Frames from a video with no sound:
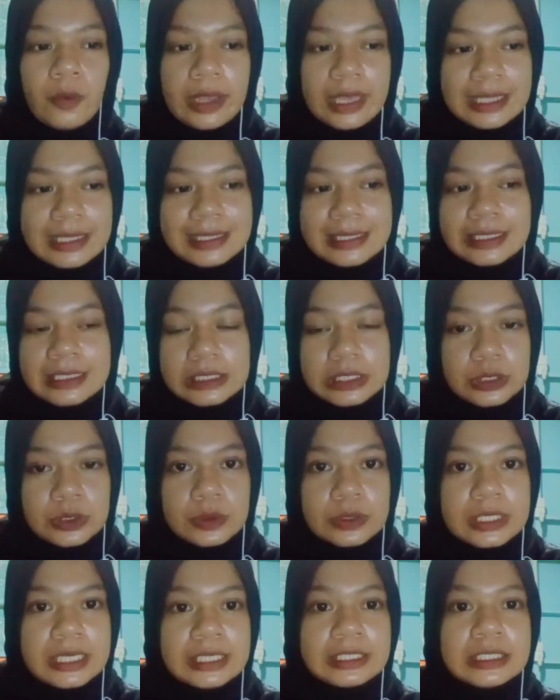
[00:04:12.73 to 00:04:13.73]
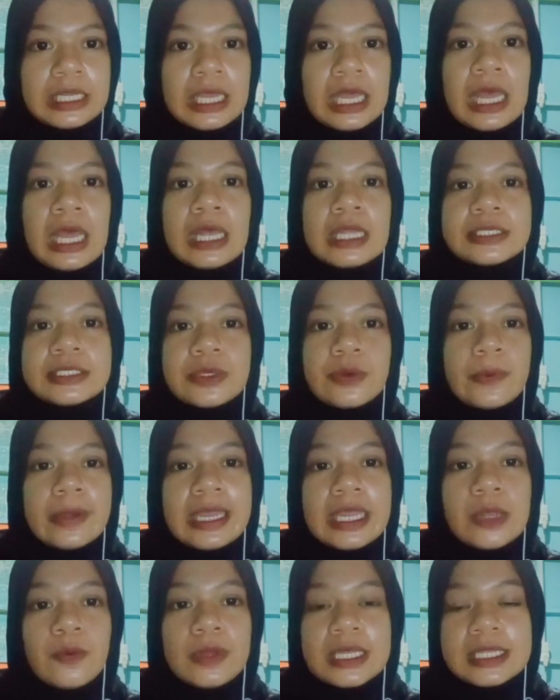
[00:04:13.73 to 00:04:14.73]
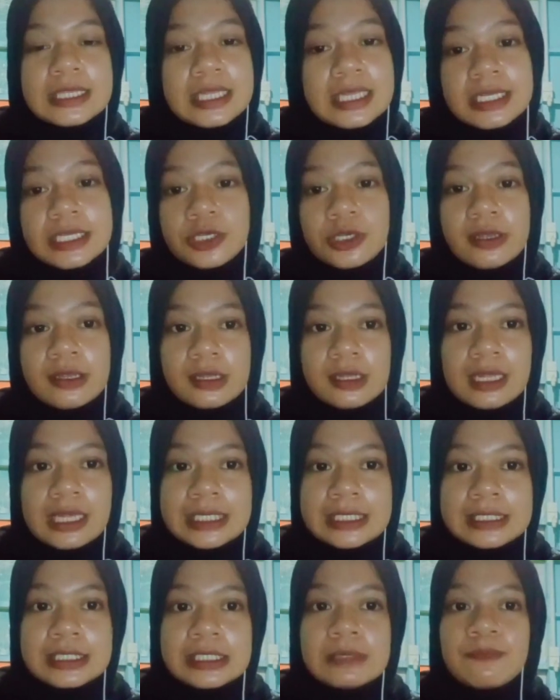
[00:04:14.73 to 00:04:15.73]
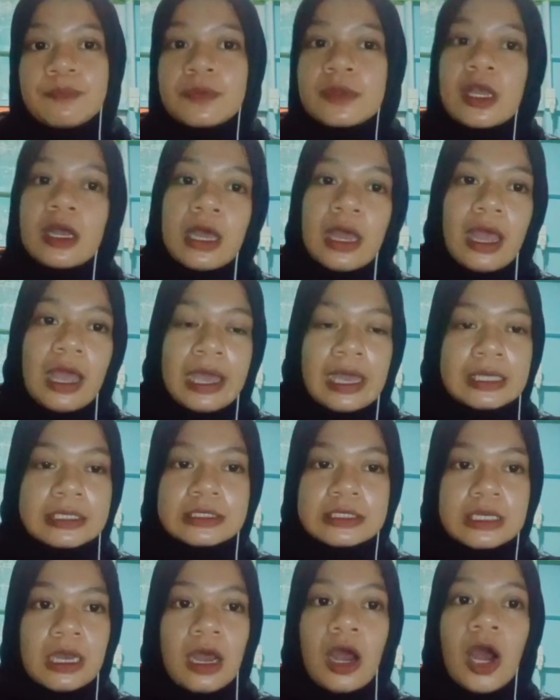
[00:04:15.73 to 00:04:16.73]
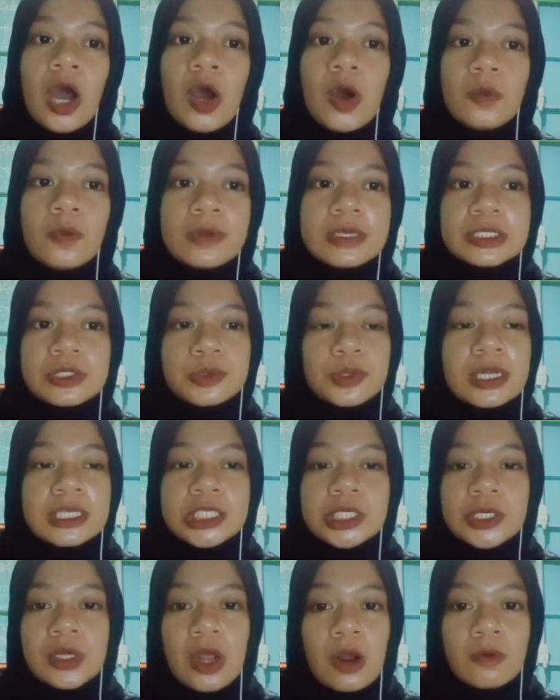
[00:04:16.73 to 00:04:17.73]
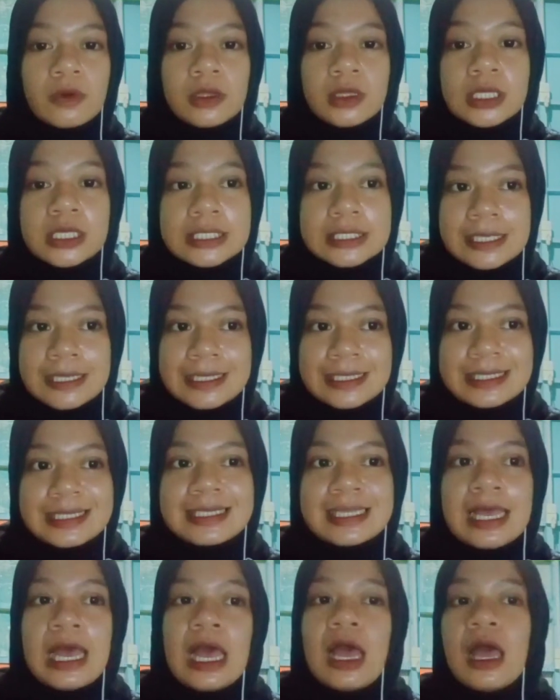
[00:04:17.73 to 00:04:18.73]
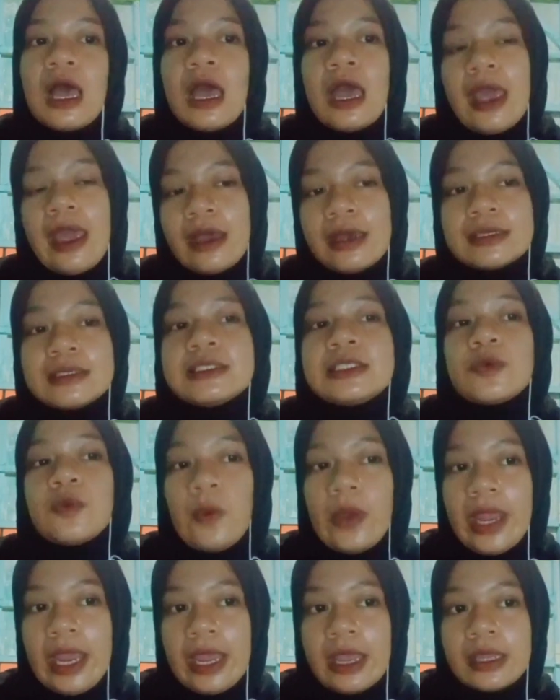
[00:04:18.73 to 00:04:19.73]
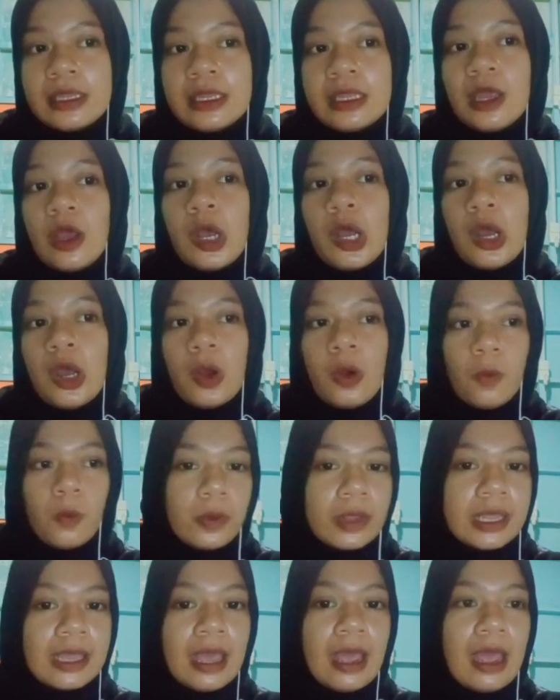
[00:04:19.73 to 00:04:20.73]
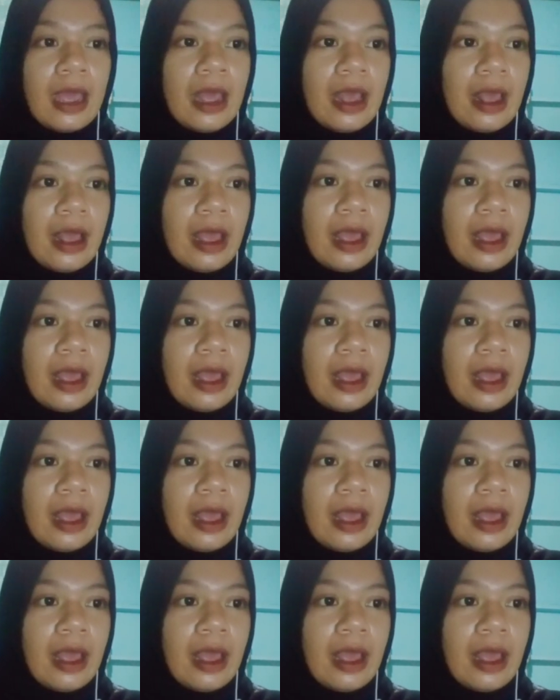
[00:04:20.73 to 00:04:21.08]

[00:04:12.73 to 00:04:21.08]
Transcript: with the student, the way we teach in class, and how we structure our lessons, and the way we